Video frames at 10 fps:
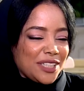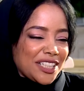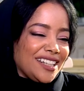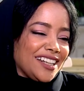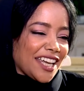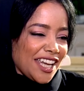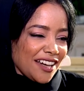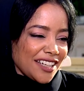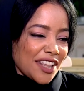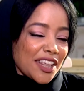Vishen
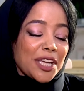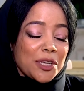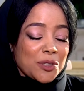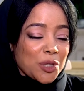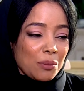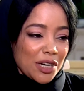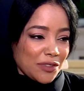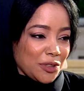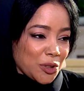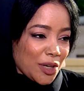Lakhiani, thank you so much
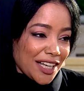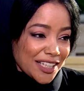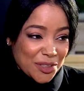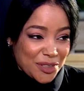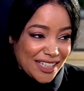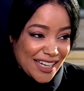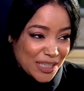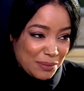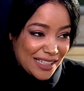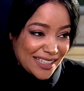for joining us on
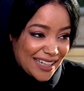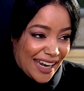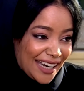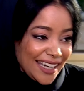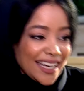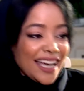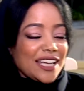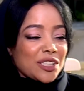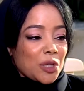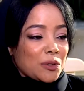DXB today.
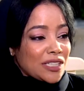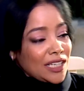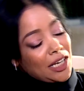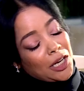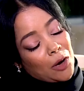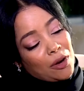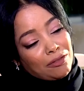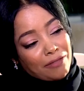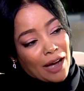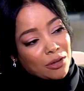So, CEO and
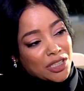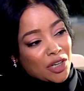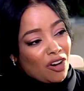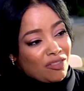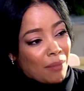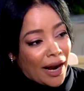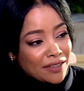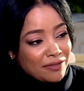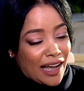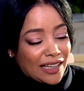founder of
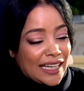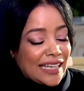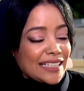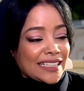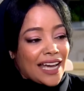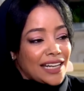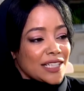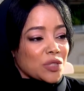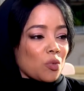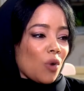Mindvalley, tell
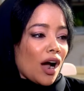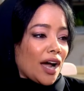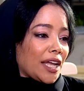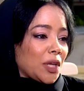us why